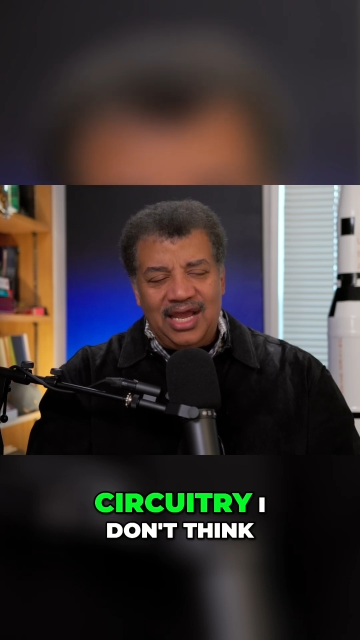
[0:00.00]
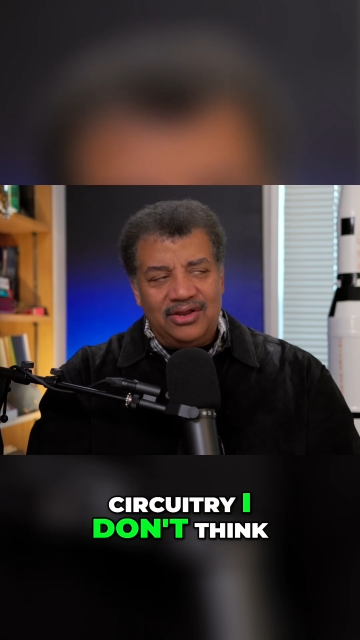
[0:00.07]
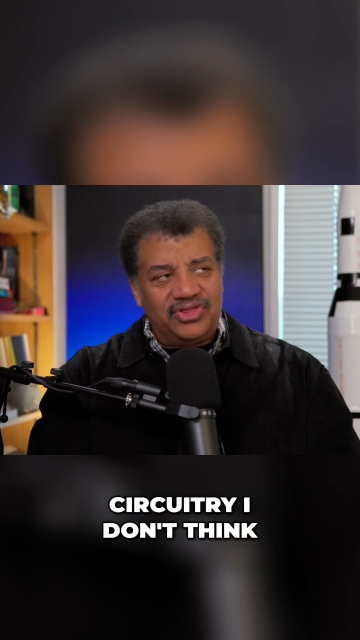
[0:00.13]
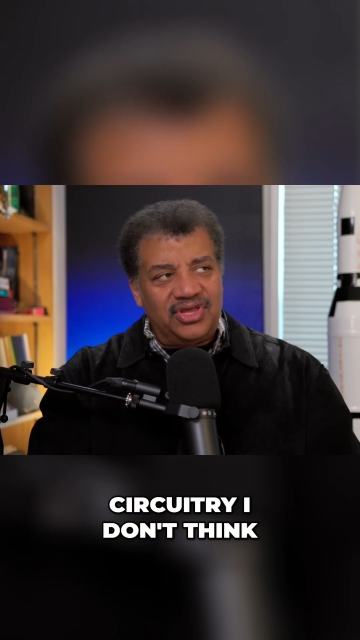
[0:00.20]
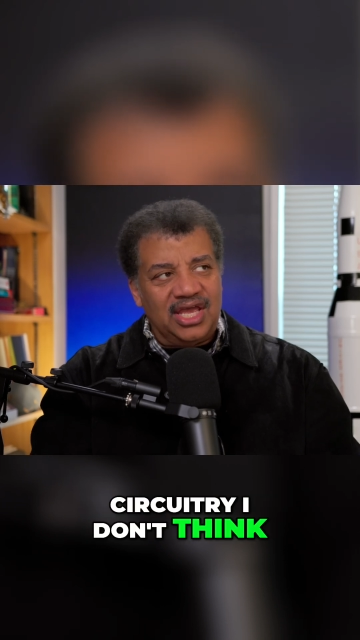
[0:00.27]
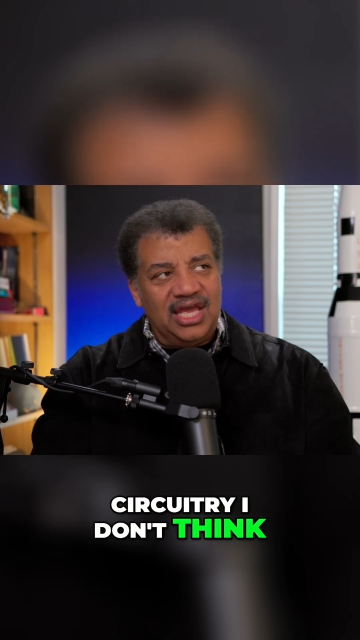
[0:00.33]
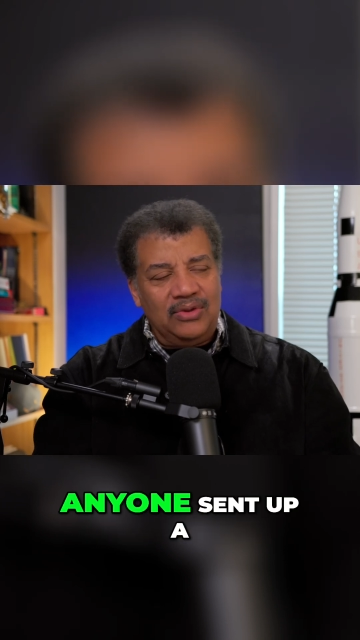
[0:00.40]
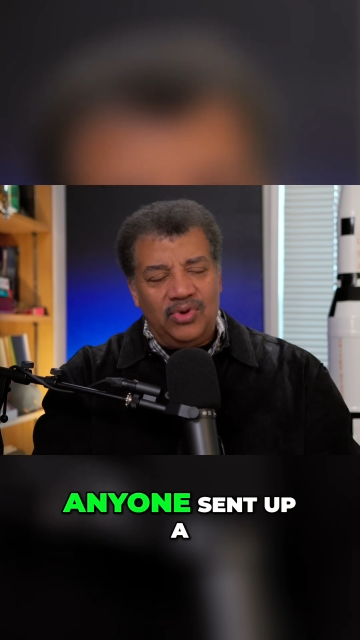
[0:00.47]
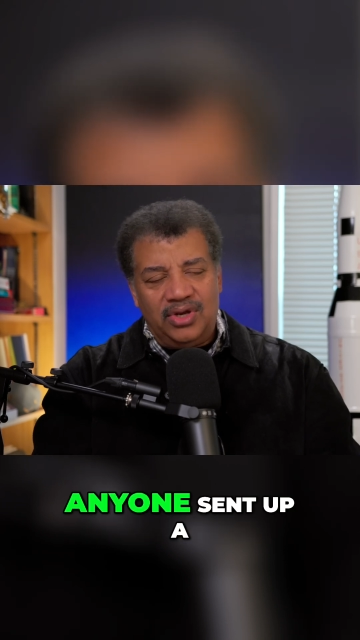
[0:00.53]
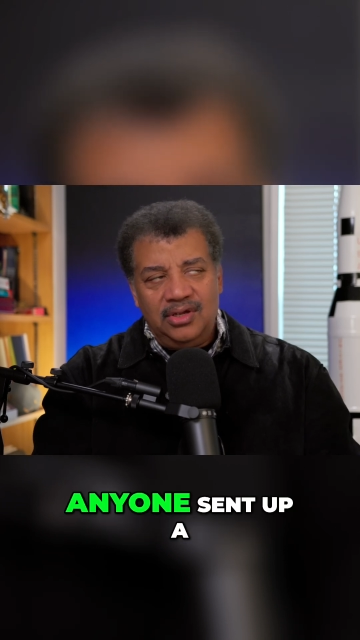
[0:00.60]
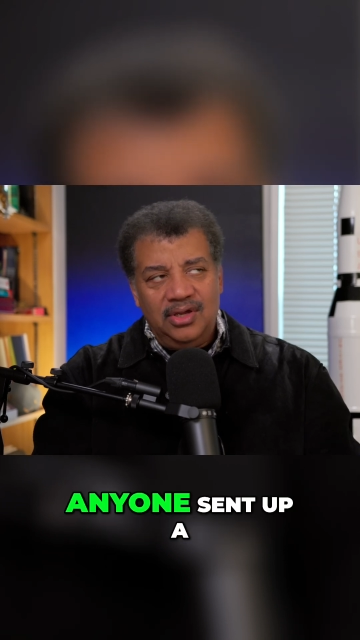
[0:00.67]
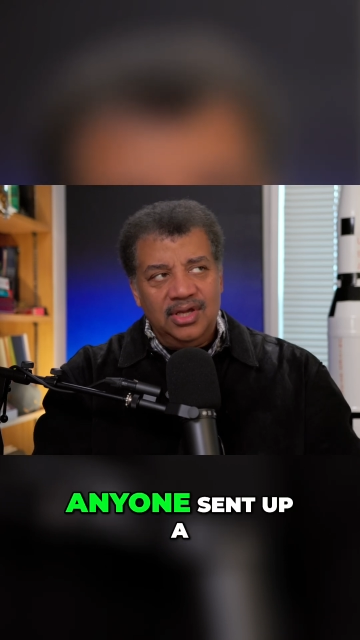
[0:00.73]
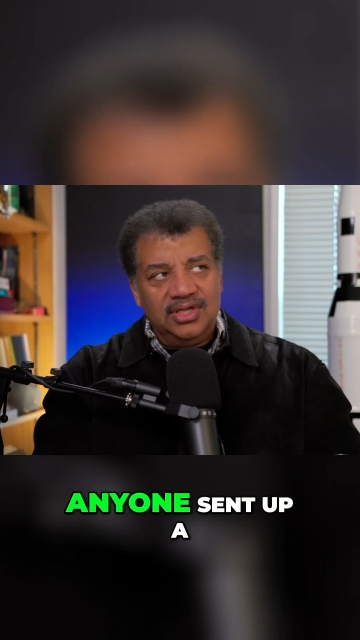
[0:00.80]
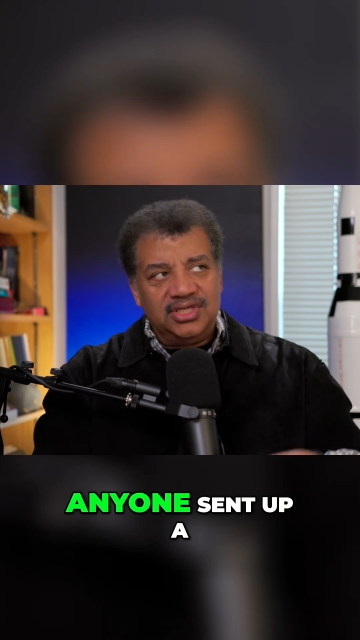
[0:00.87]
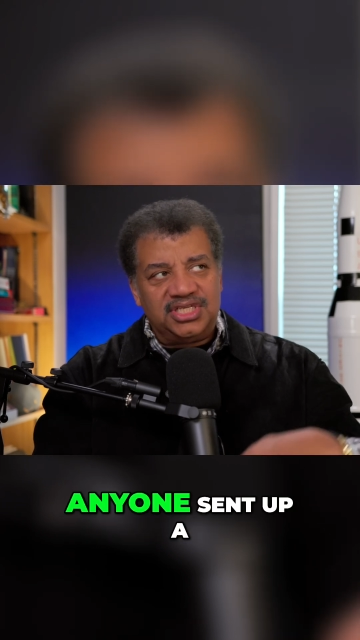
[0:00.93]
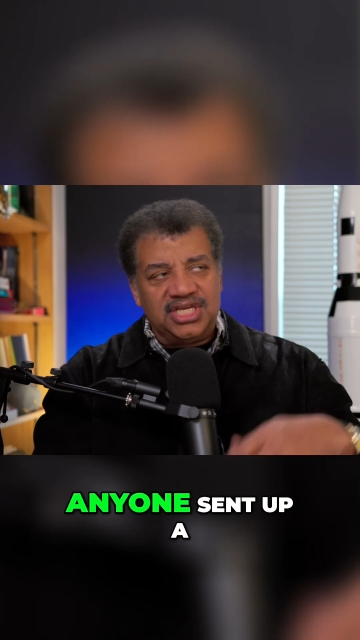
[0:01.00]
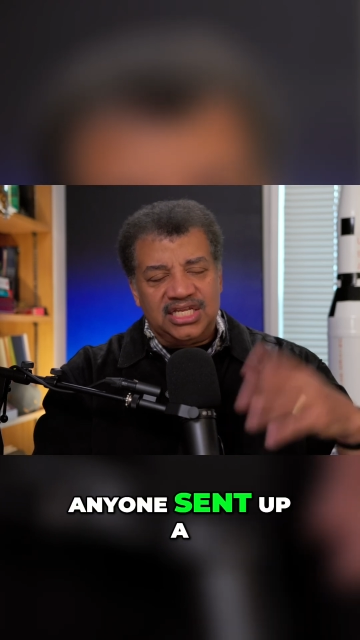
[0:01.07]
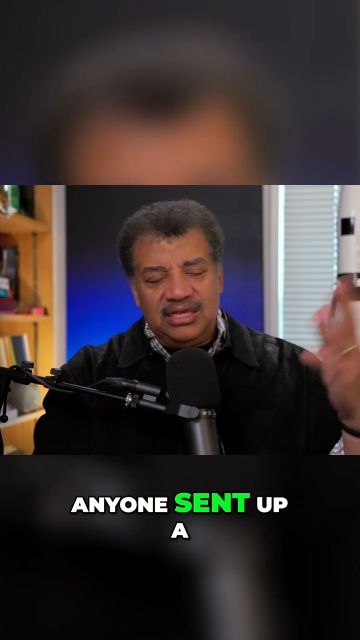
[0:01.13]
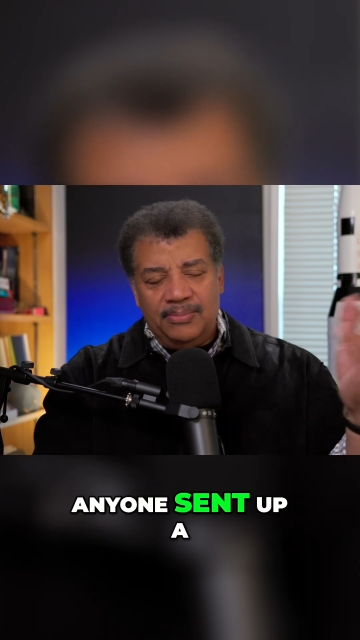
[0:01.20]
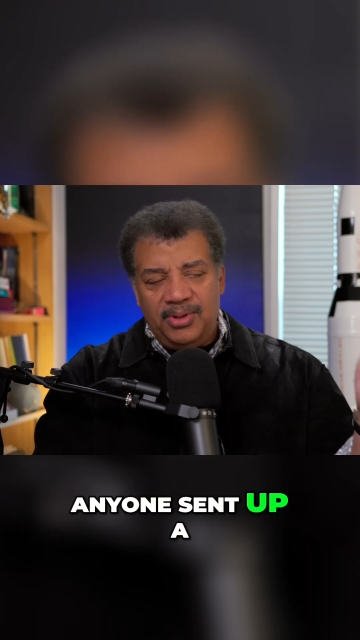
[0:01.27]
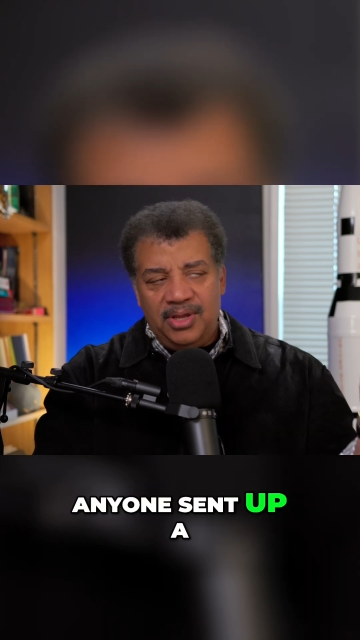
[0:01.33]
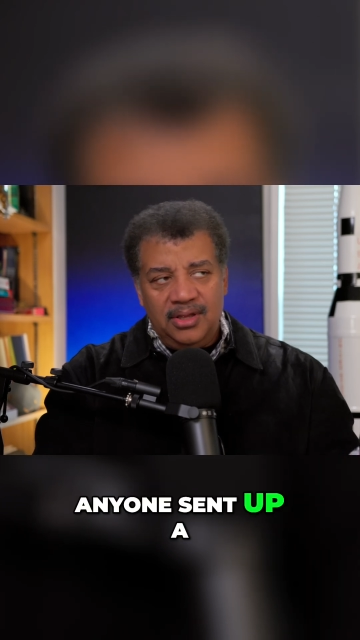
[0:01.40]
I don't think anyone
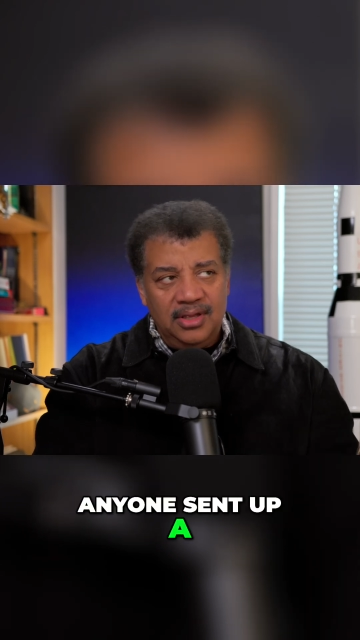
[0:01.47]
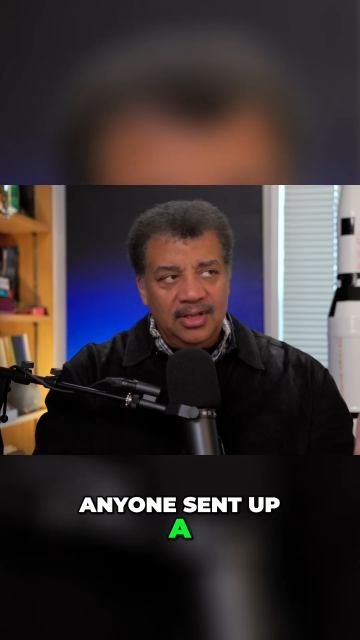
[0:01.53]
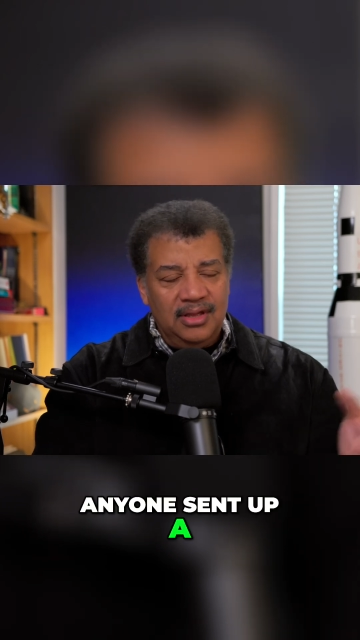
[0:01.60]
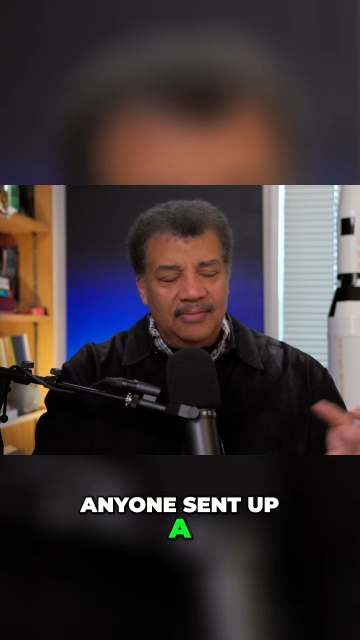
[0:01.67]
sent up a